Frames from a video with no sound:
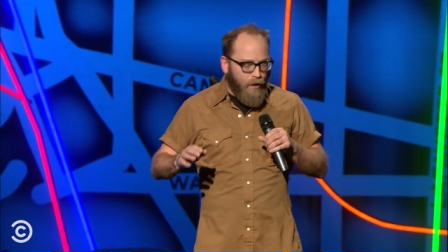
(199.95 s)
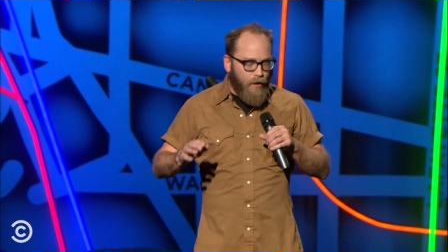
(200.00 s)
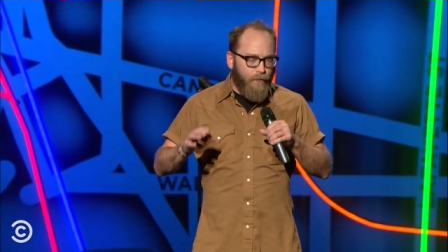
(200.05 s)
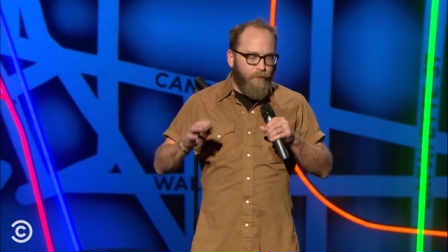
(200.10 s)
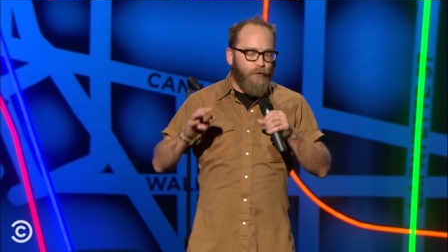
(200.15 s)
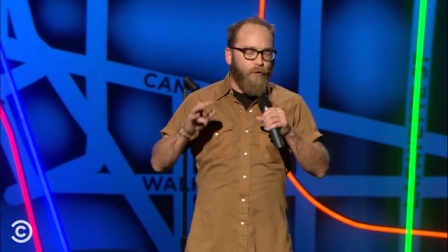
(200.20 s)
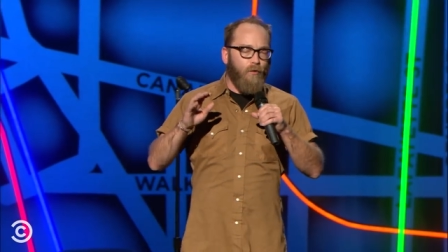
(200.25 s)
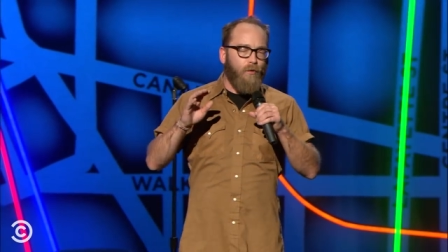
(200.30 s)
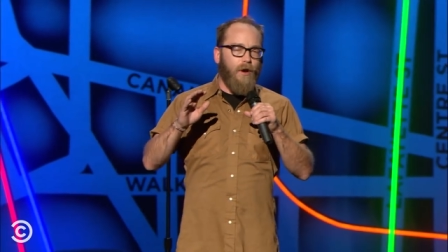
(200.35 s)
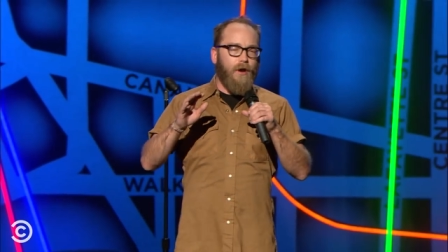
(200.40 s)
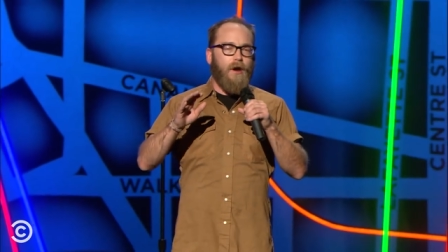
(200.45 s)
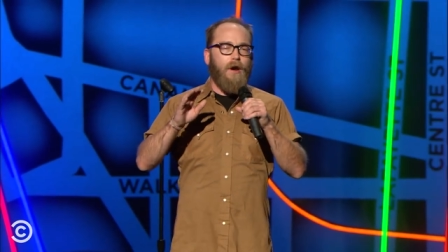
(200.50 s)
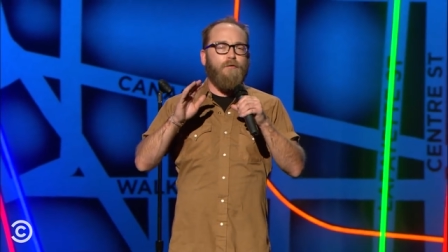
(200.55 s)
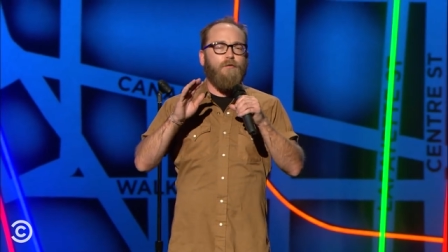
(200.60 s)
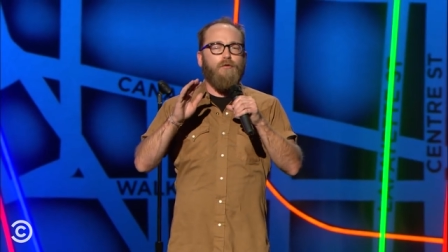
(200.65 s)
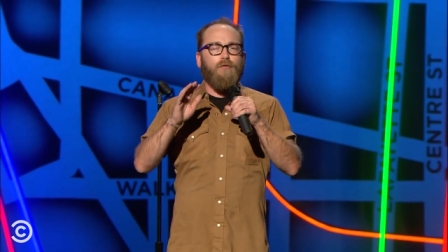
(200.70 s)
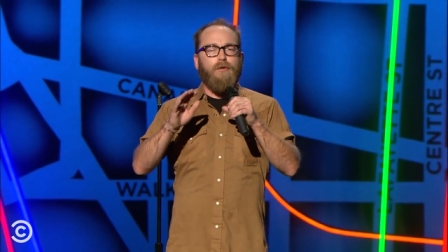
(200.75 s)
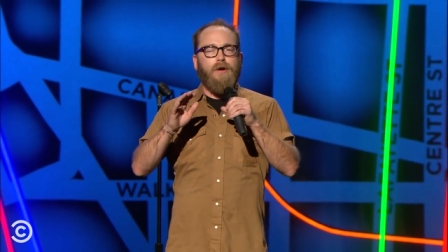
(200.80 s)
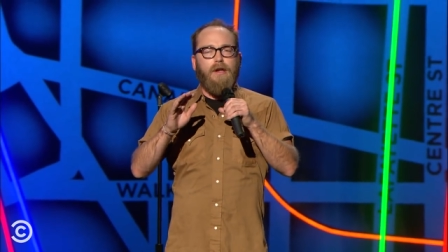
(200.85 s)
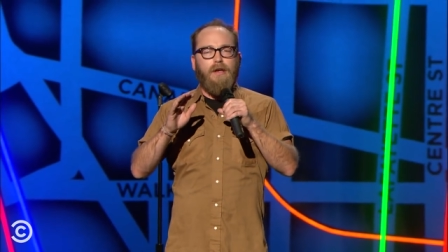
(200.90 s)
For
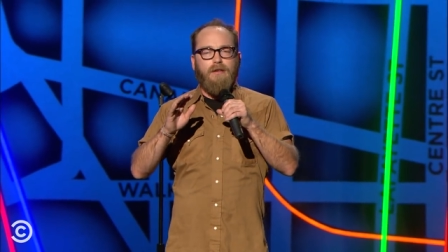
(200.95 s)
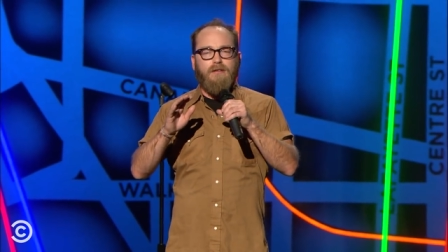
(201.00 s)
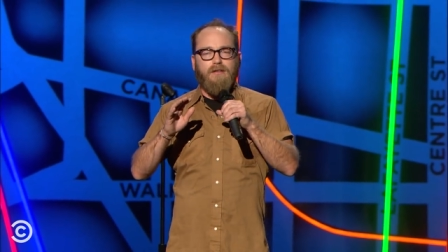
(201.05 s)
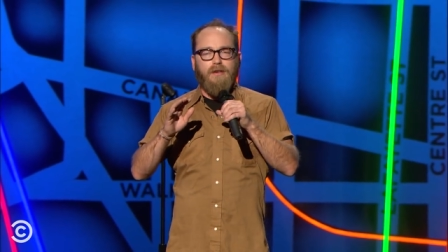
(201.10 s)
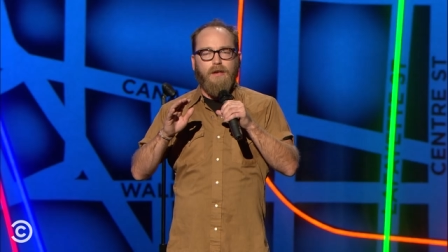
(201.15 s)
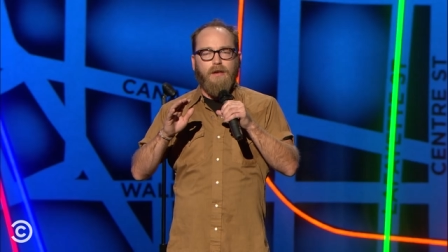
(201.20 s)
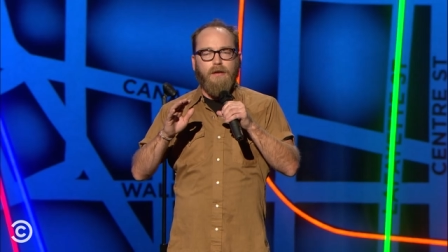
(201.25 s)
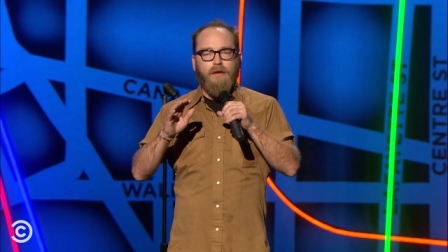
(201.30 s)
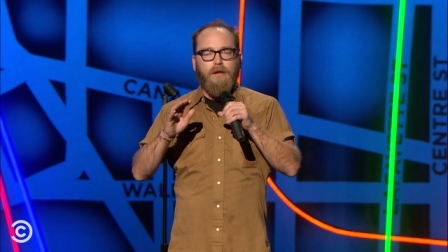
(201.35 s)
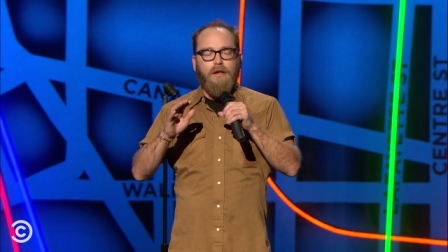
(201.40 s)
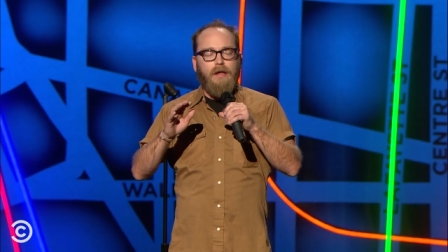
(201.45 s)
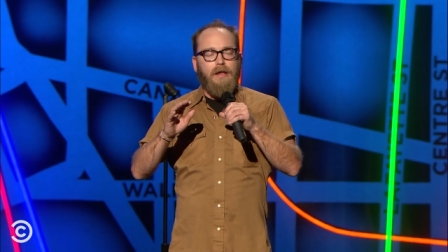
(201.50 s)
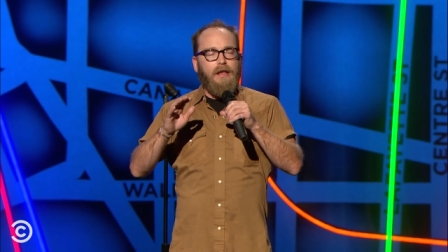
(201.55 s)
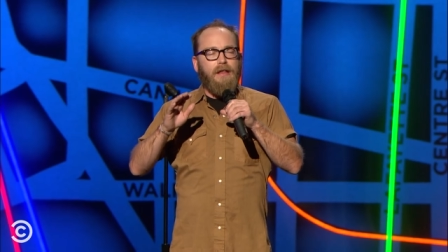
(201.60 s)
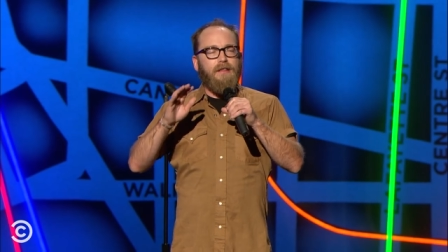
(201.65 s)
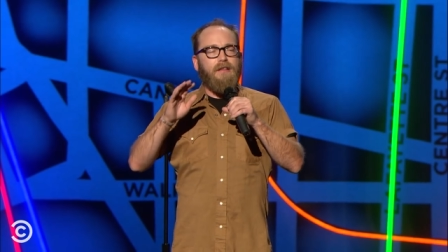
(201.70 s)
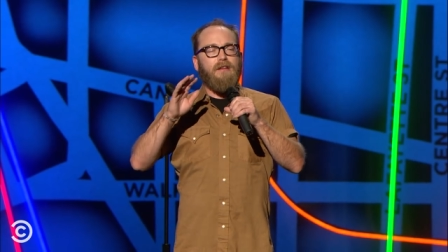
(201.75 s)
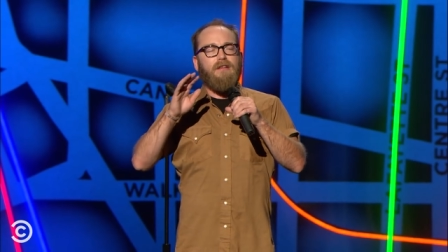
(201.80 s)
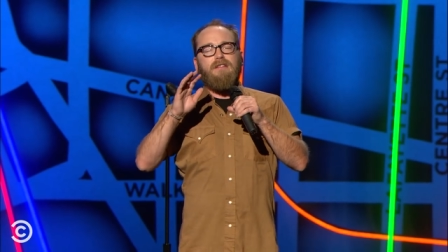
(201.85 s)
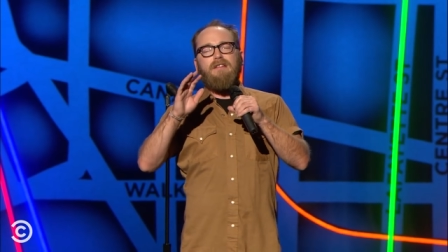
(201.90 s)
whatever reason,
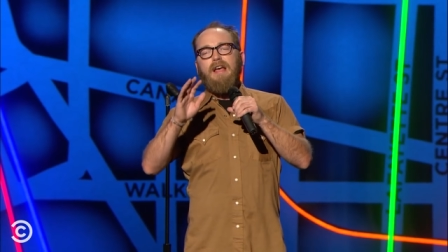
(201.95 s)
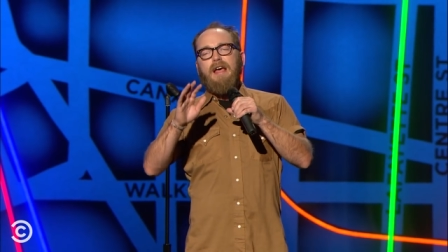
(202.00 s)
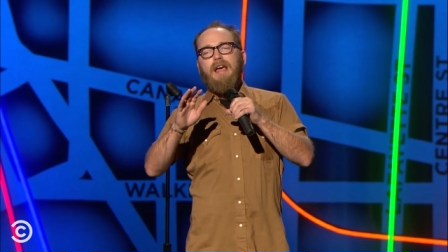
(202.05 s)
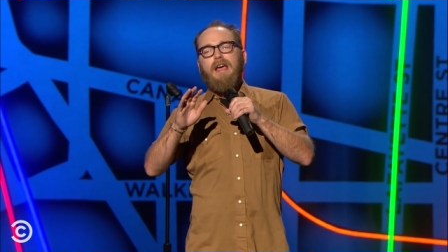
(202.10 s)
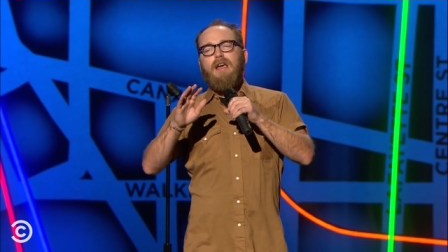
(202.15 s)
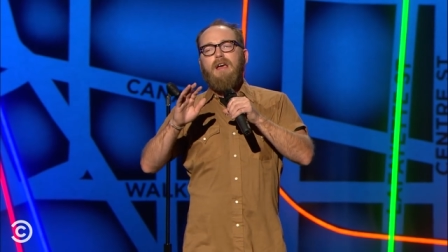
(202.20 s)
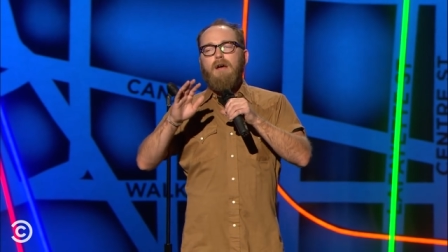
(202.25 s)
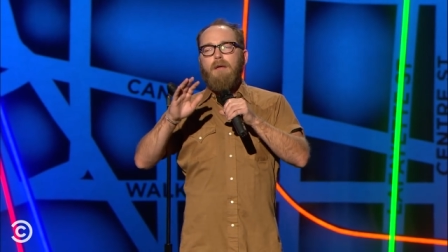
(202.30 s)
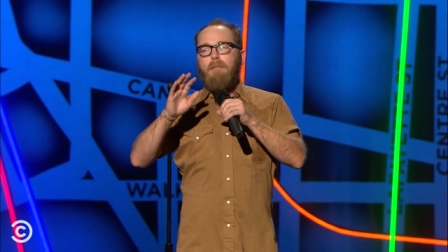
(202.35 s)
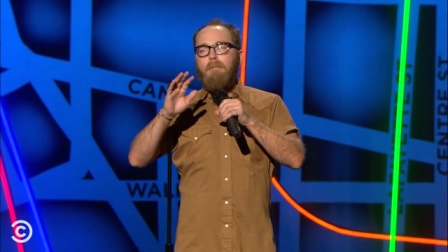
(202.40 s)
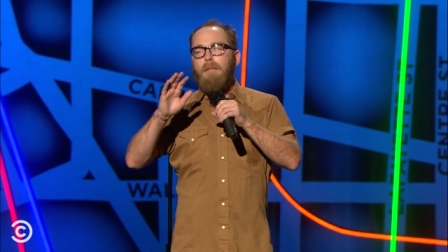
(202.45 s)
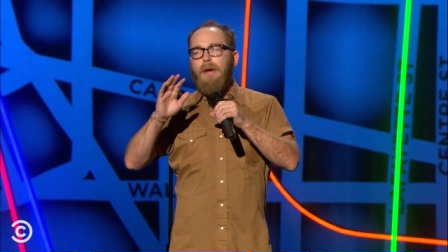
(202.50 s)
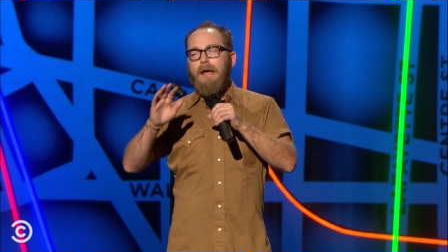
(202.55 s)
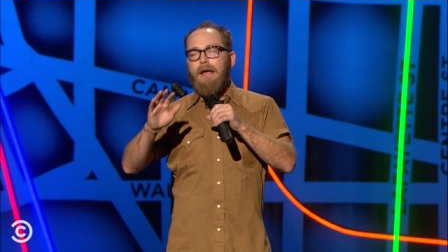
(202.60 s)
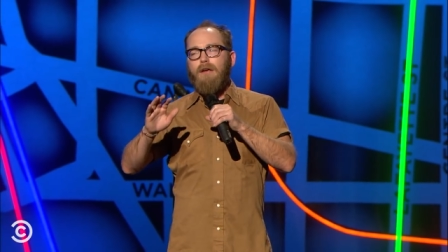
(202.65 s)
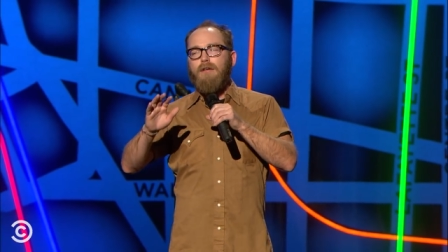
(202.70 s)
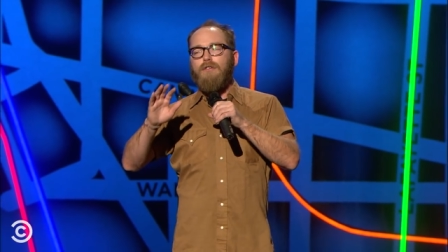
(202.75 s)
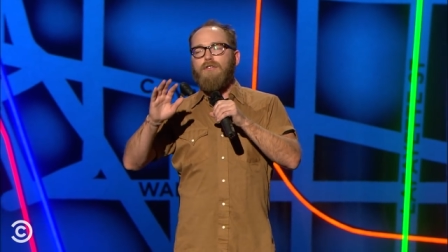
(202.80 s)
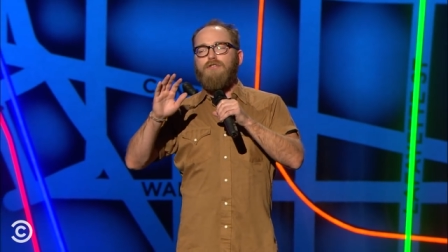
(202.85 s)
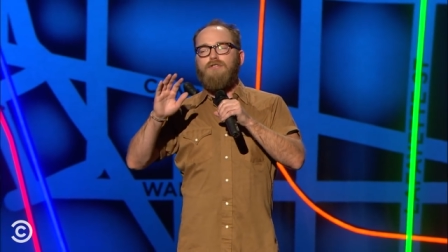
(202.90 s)
the day
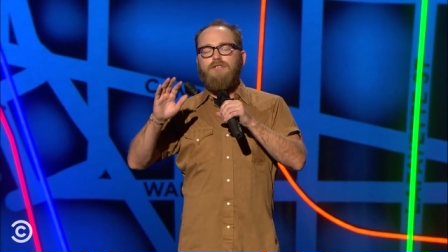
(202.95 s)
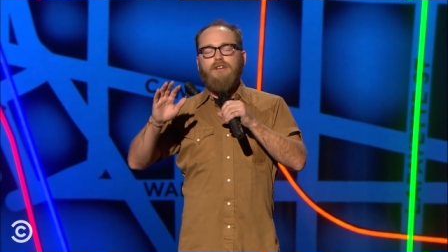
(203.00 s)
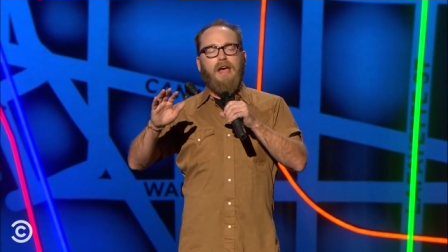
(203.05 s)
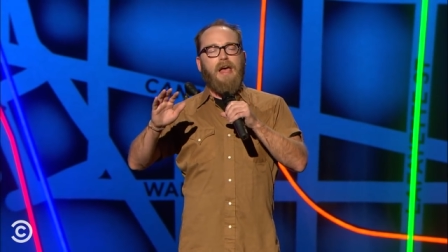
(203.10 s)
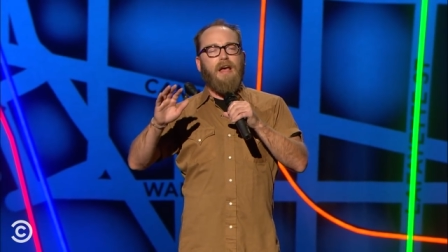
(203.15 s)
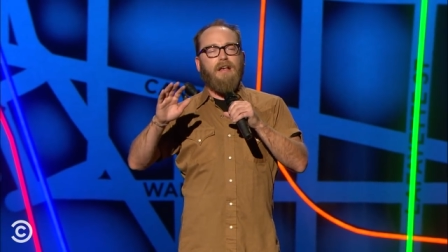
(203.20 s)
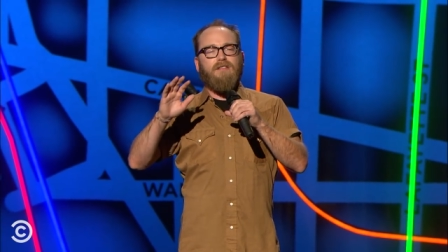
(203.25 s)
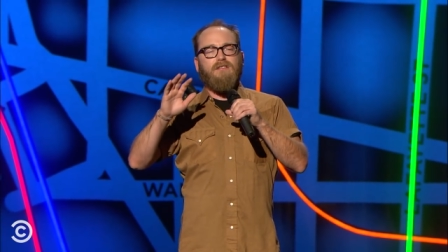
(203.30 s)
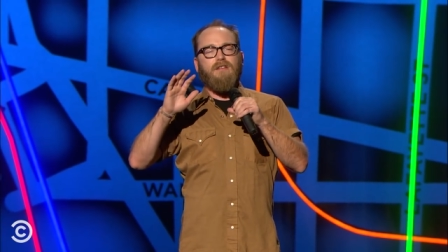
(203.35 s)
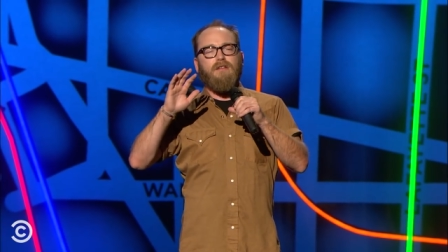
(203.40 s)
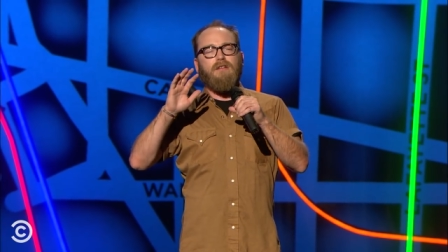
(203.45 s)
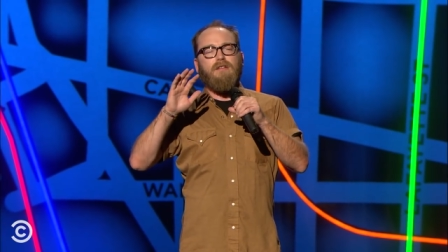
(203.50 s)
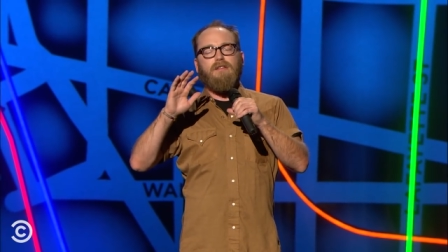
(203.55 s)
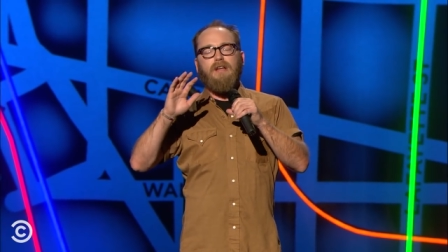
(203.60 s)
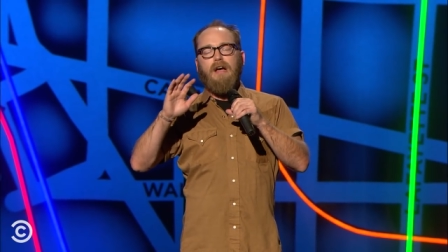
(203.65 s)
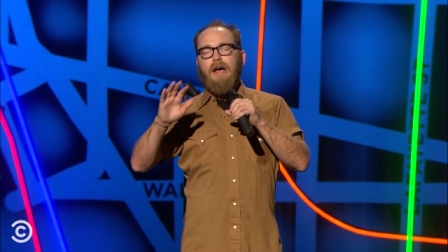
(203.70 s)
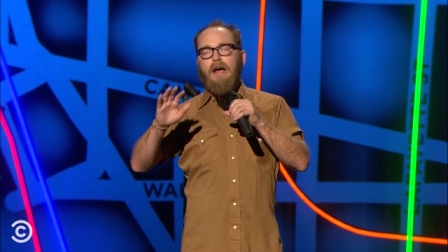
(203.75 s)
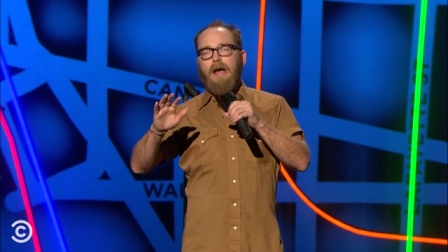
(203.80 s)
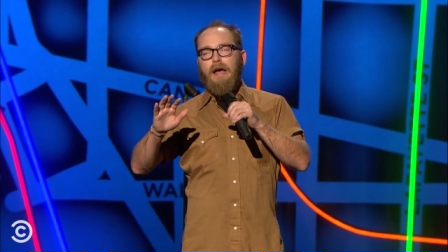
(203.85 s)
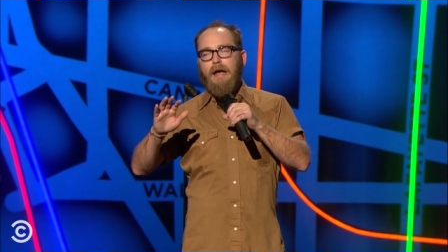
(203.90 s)
Michael Jackson
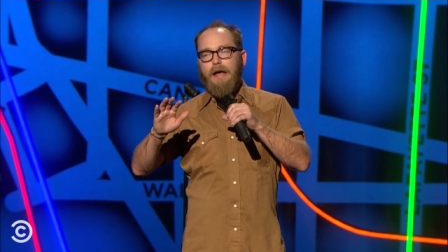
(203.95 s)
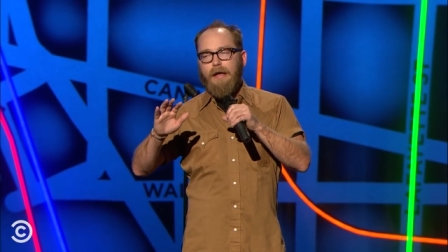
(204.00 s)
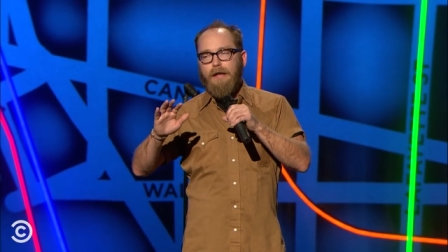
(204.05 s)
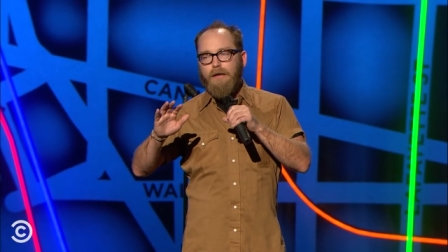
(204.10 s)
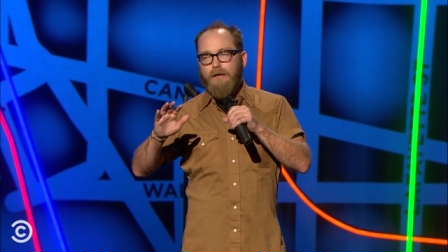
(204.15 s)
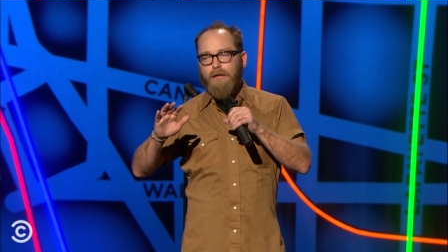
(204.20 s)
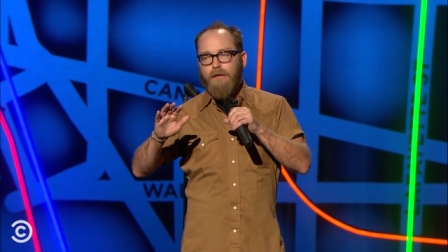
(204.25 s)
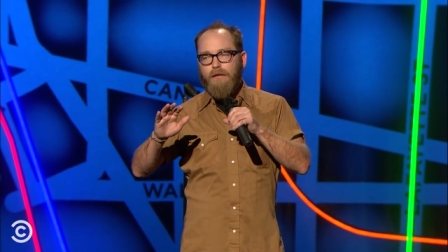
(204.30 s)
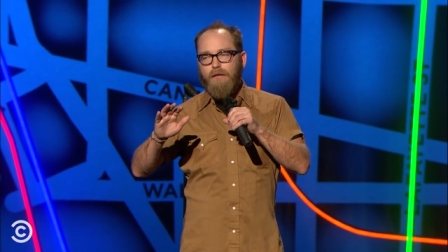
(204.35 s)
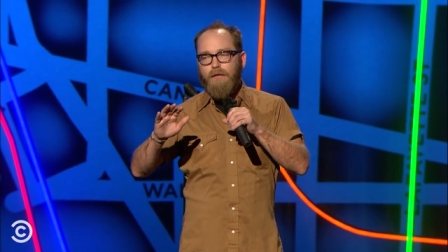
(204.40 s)
died,